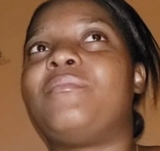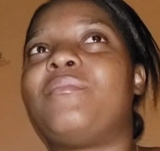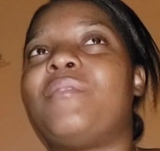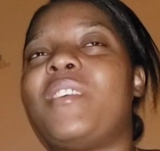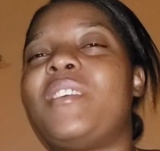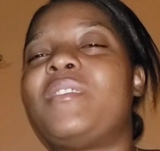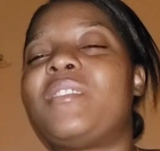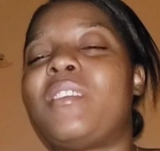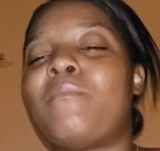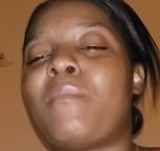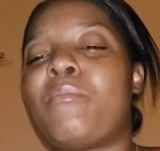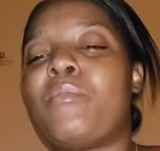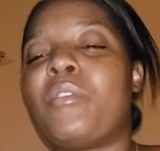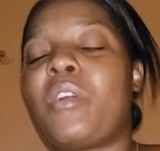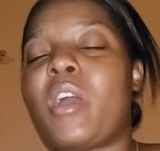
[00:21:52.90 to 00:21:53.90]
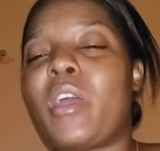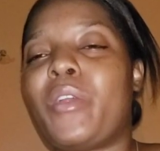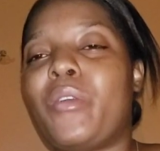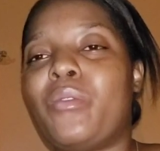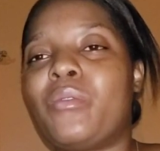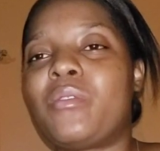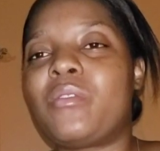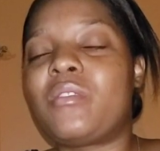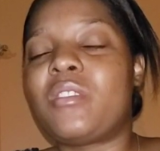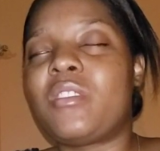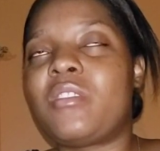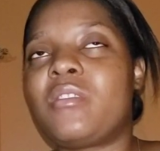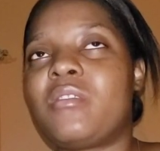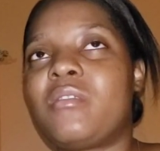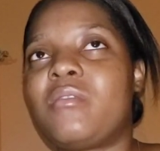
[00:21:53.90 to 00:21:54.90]
instead of bring her
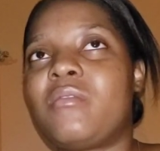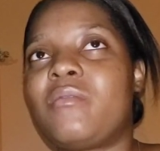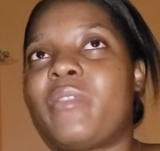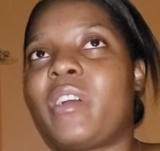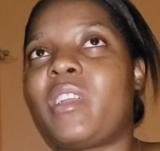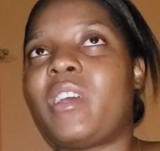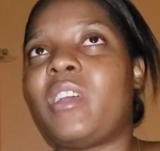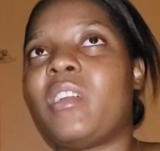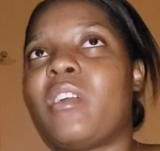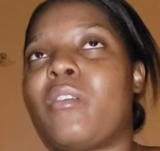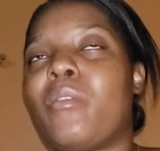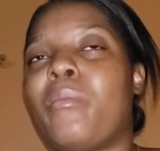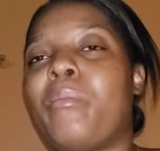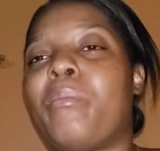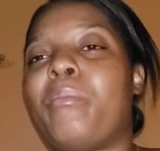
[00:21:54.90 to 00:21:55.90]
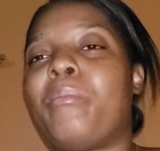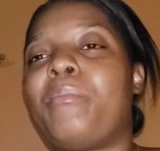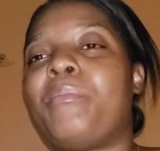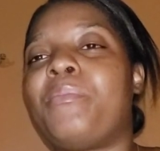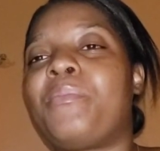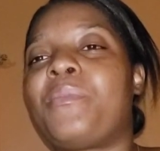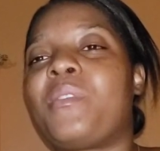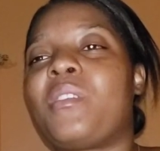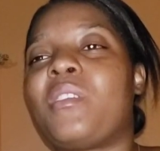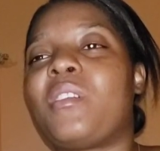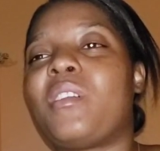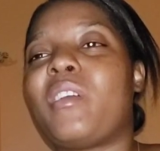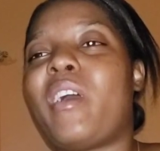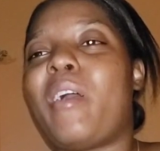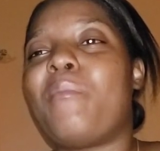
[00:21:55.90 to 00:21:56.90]
downstairs to clean her up,
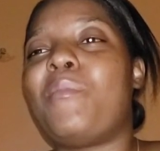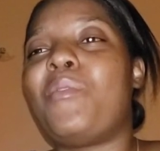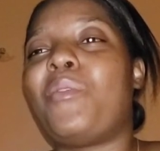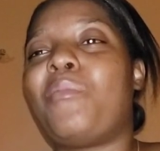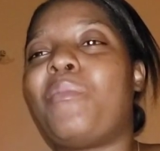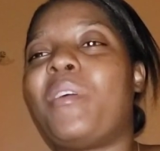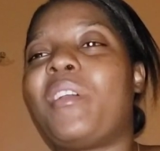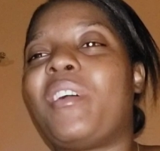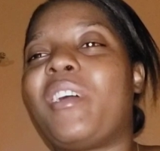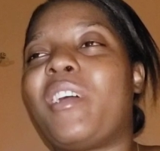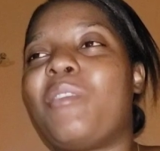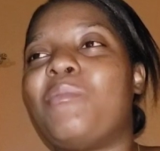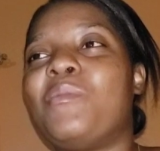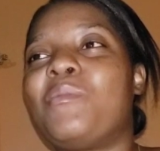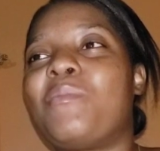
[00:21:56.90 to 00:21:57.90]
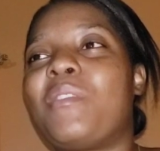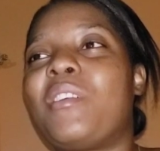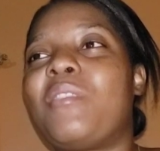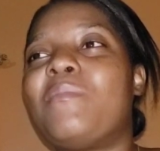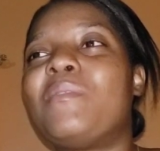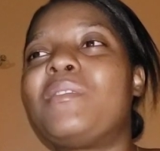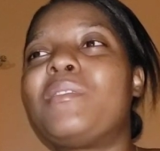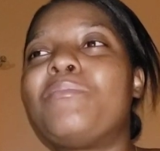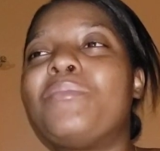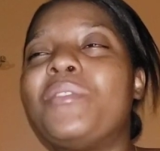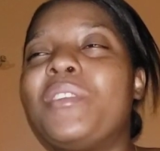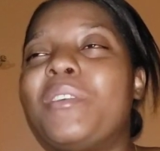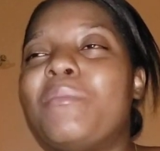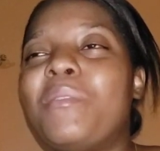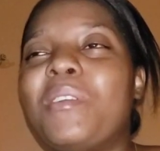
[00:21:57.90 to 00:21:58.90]
I'm look on her and say,
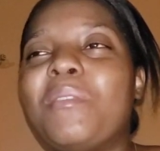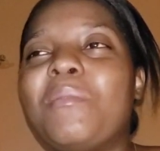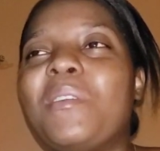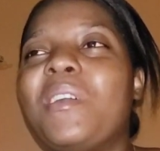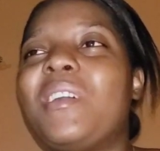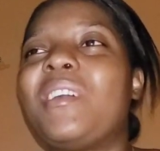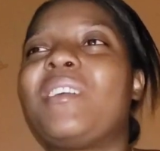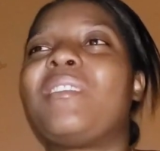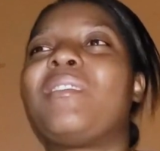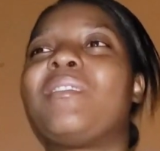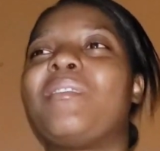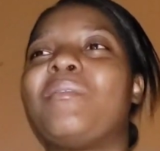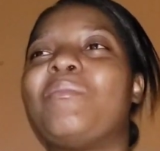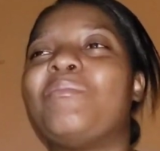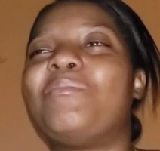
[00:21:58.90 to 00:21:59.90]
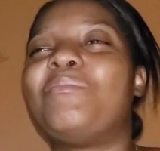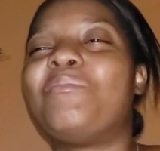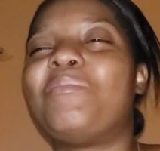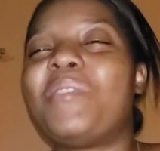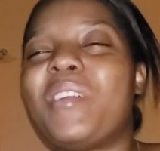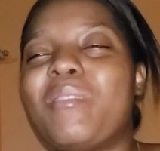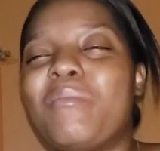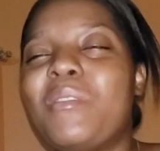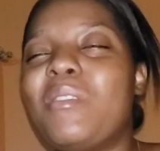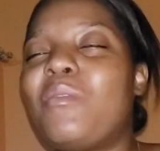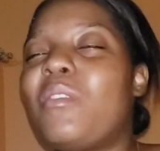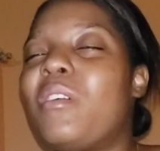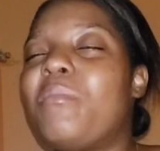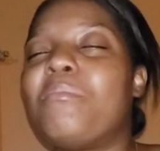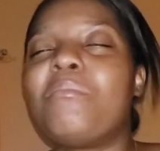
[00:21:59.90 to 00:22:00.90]
pretty baby, baby
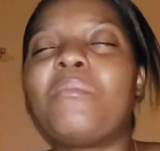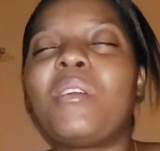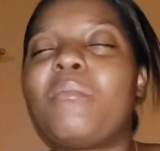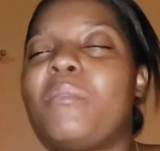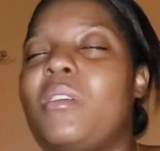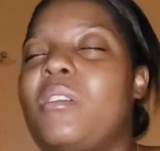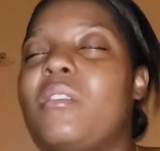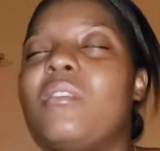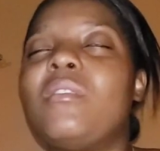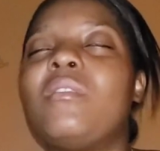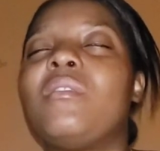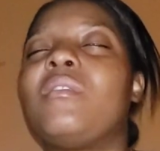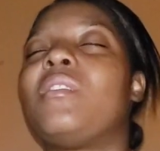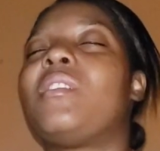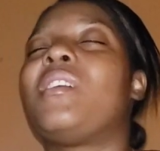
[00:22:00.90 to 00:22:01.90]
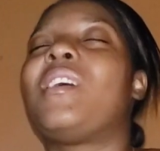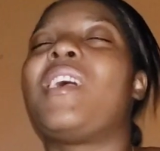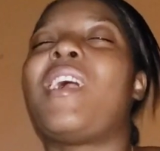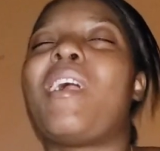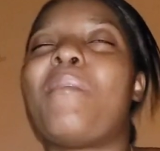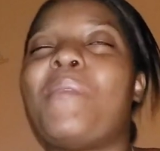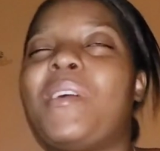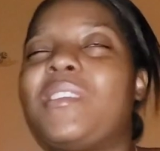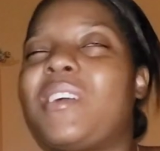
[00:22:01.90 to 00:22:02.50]
one mommy. I